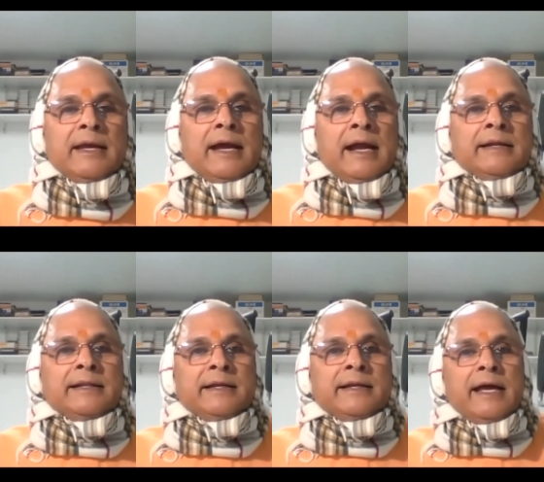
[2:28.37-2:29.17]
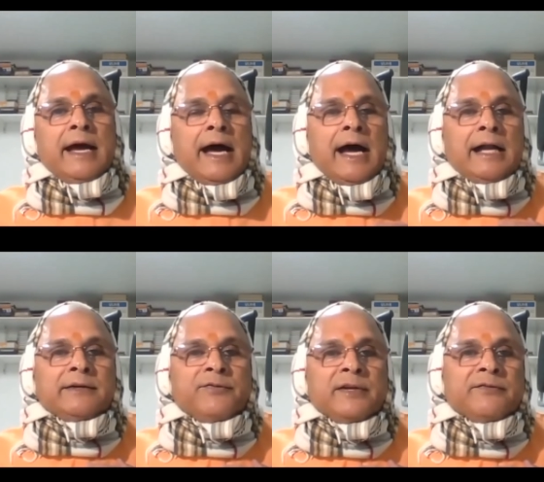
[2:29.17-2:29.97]
and then heart
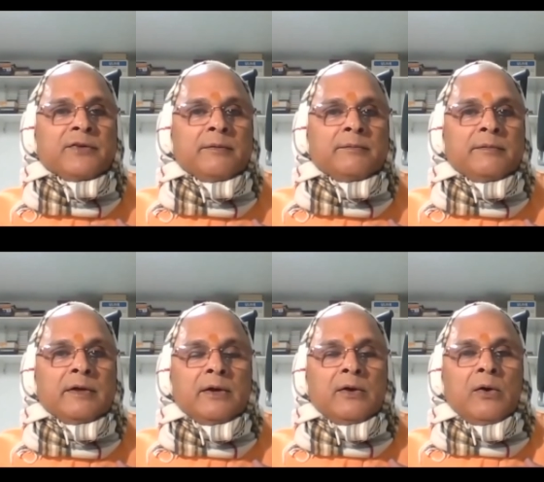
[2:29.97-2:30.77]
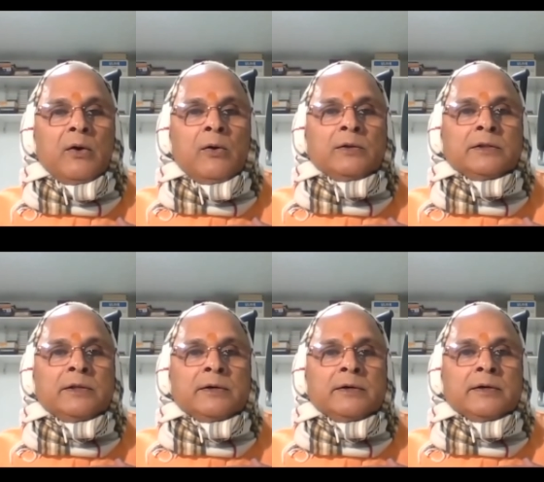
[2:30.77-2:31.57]
free from all
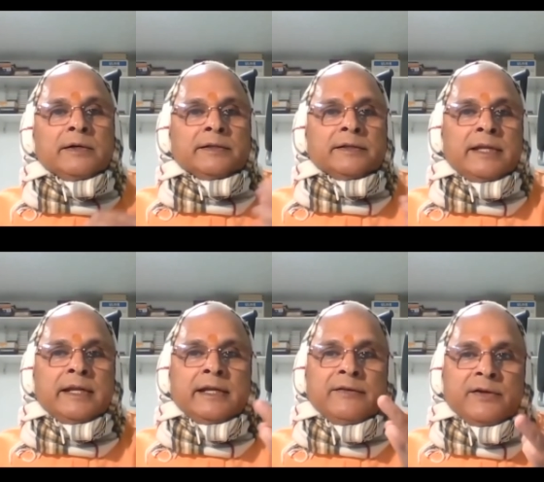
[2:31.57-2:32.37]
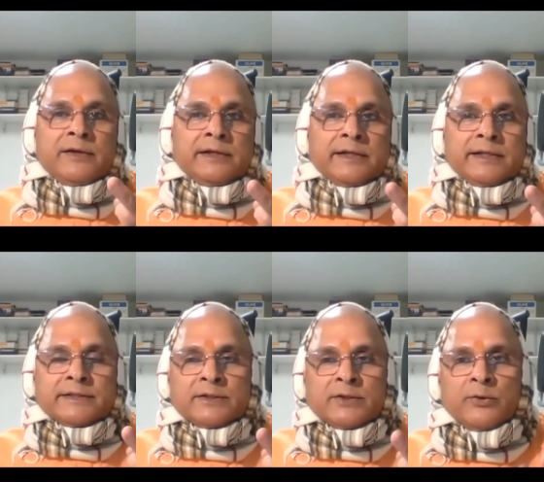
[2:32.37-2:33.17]
the three difficulties
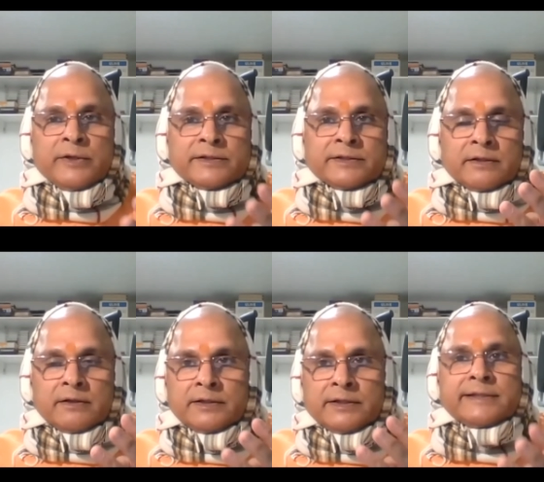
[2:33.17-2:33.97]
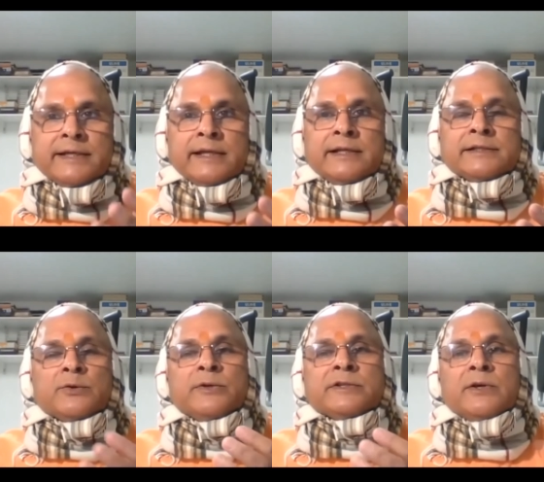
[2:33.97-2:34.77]
through which three channels through
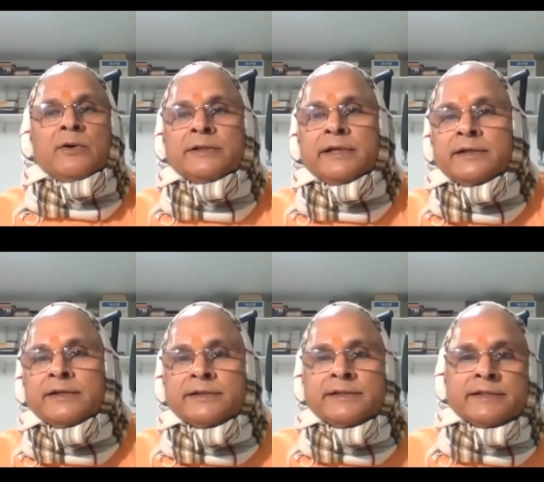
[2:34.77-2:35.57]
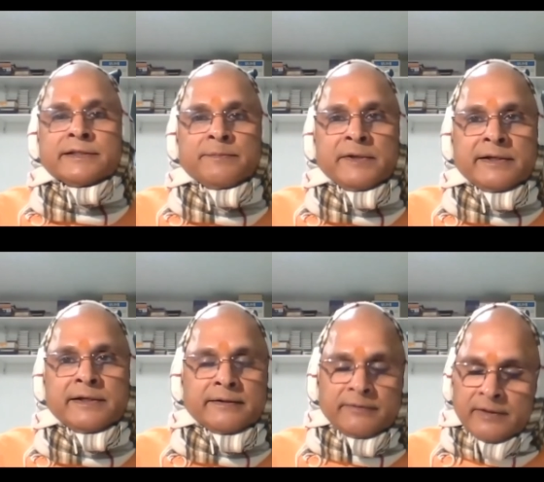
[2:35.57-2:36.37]
which all the energy is
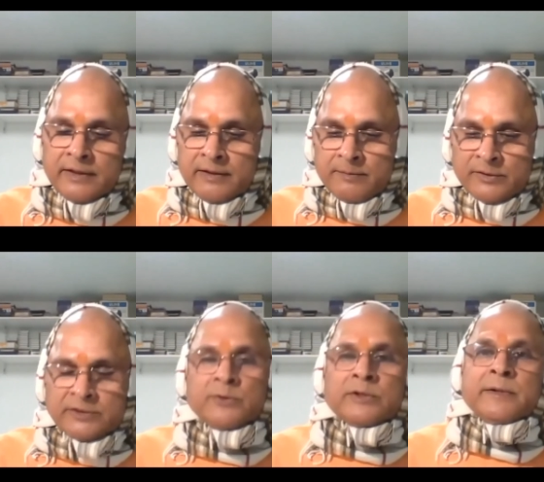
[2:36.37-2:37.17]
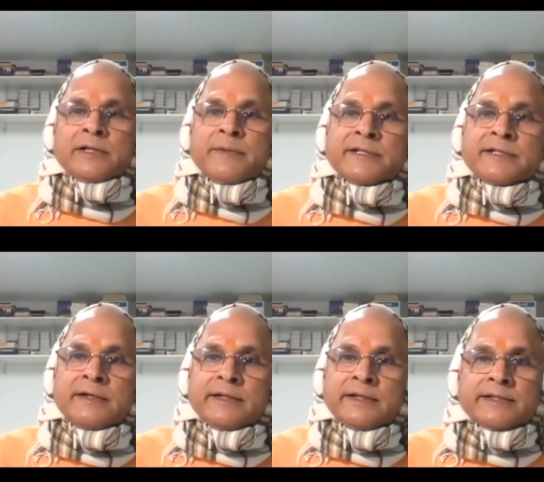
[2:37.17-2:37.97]
dissipated, which guru has
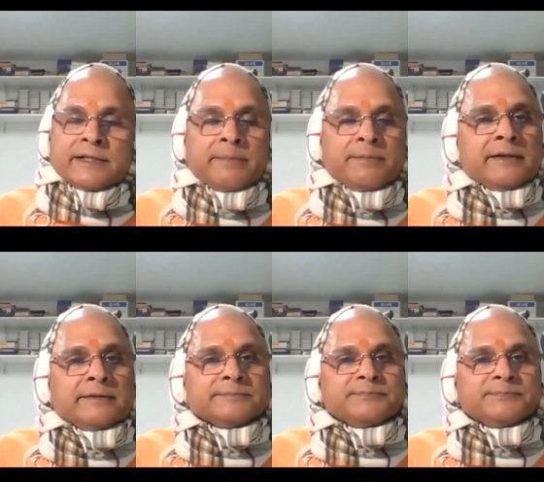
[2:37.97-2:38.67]
mentioned in this chapter,